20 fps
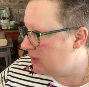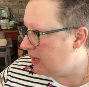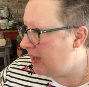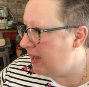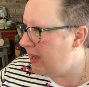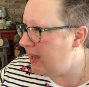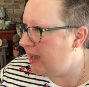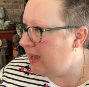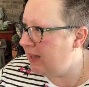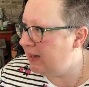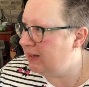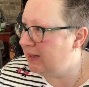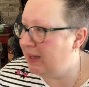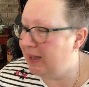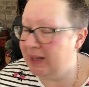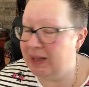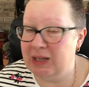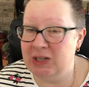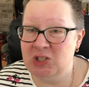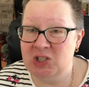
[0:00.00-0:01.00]
I had
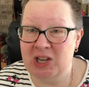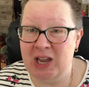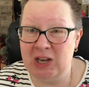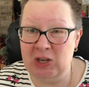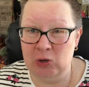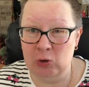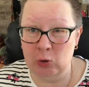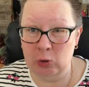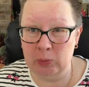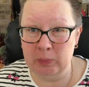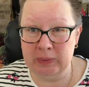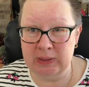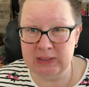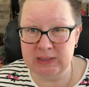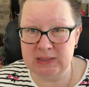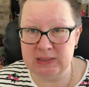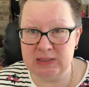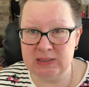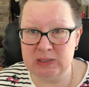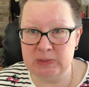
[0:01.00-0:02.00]
like a ginormous
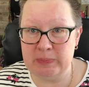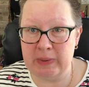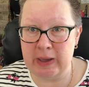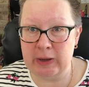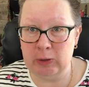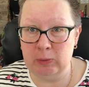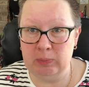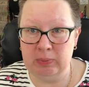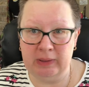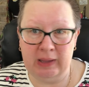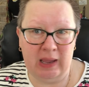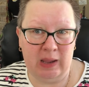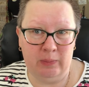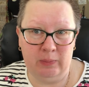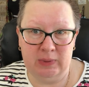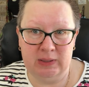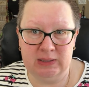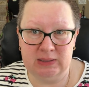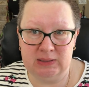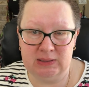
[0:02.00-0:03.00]
spider plant
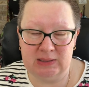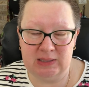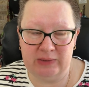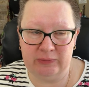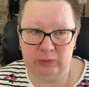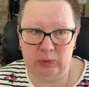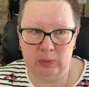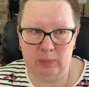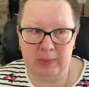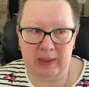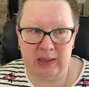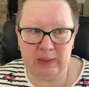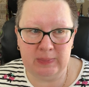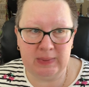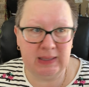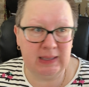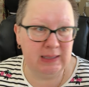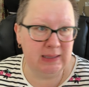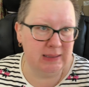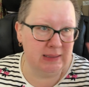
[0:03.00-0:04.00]
with several
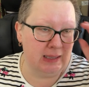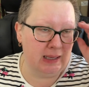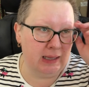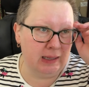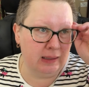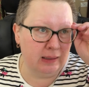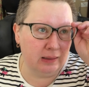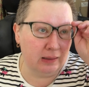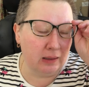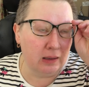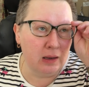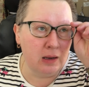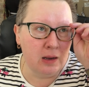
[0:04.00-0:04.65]
babies and